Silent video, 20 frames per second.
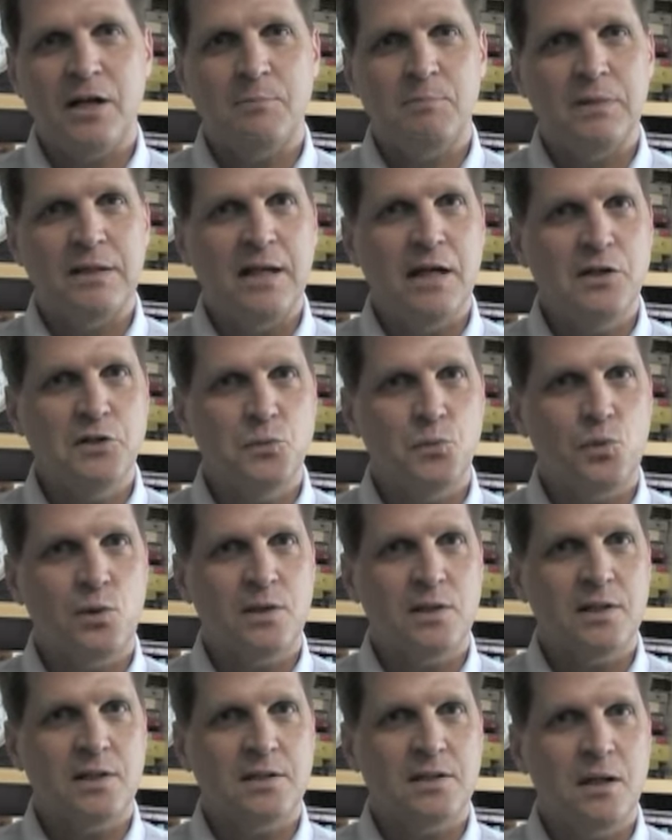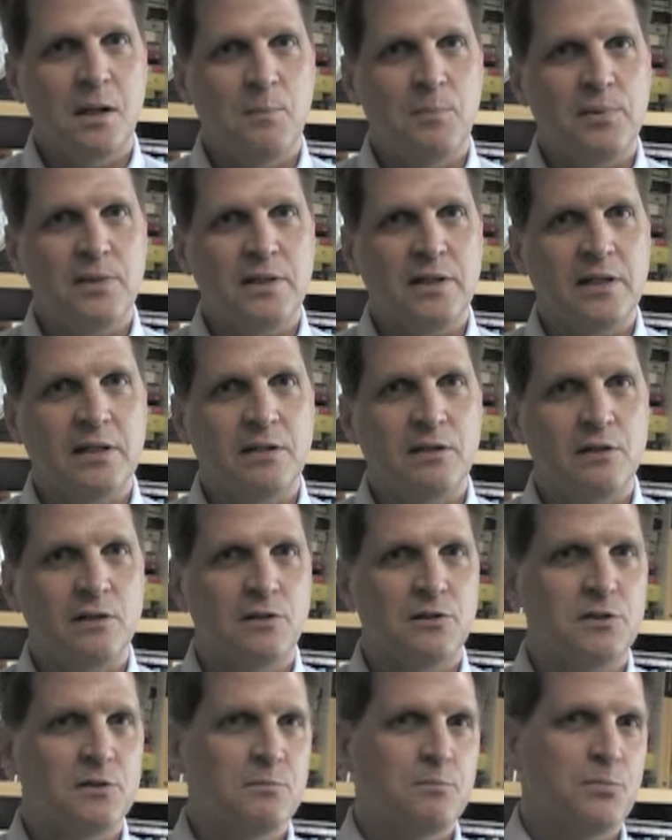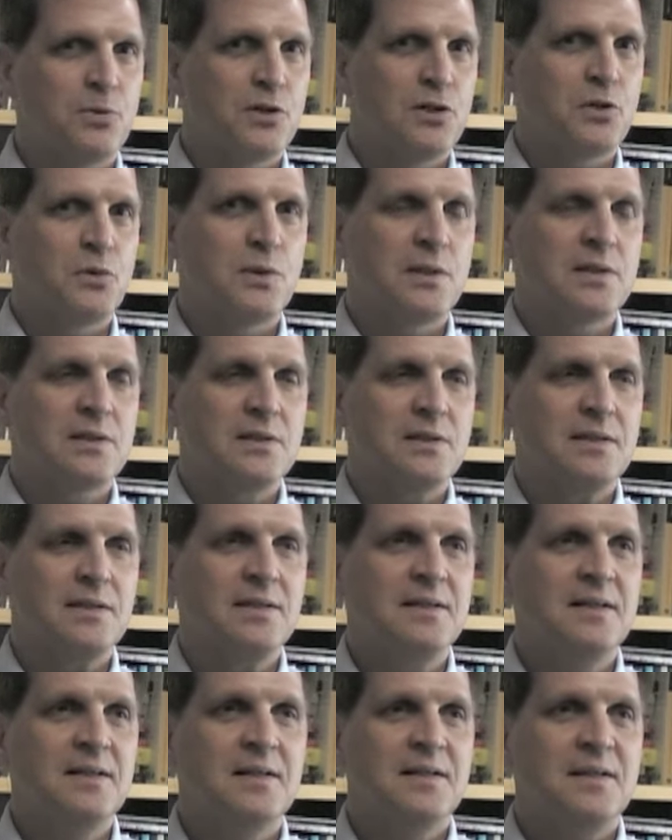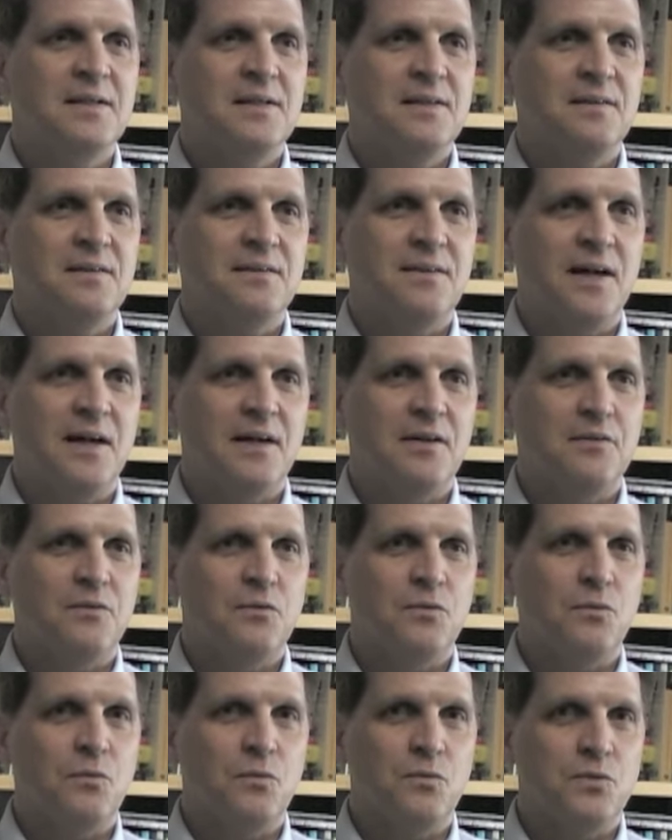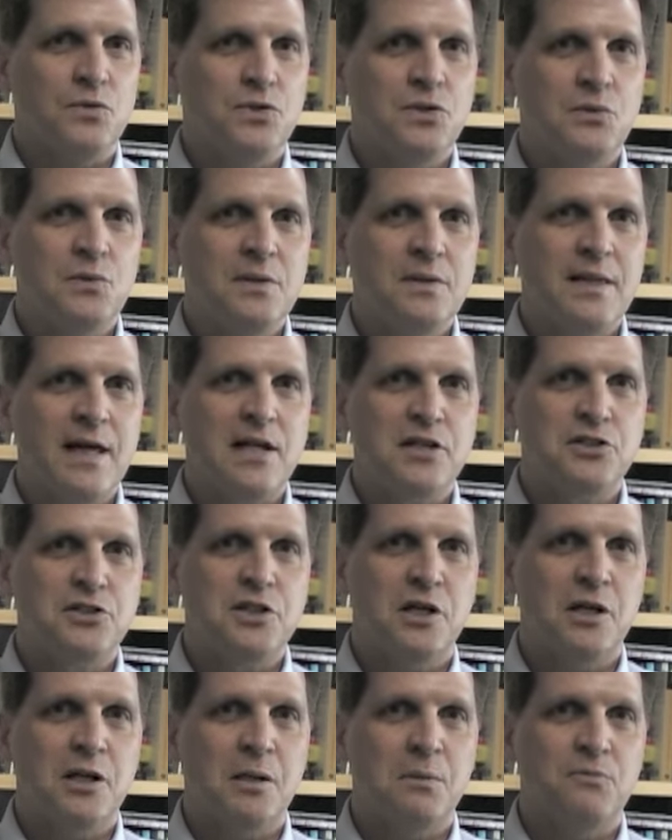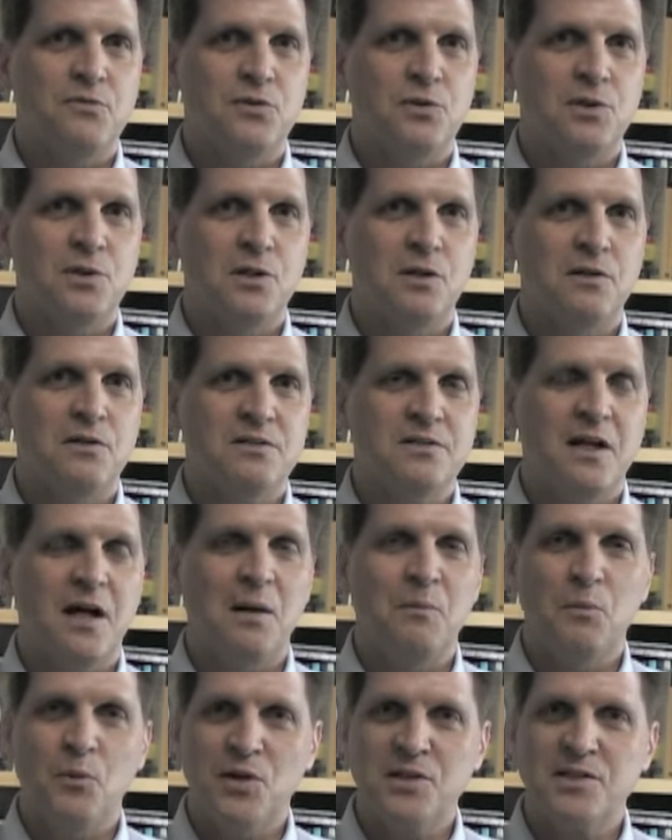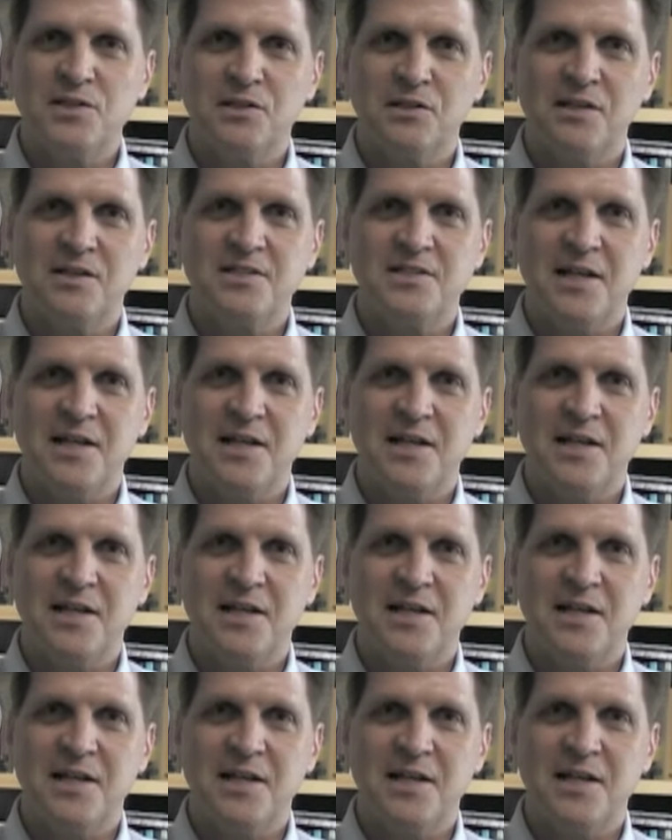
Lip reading: began to work at a company and learned pretty quickly that doing that job for a long time wasn't going to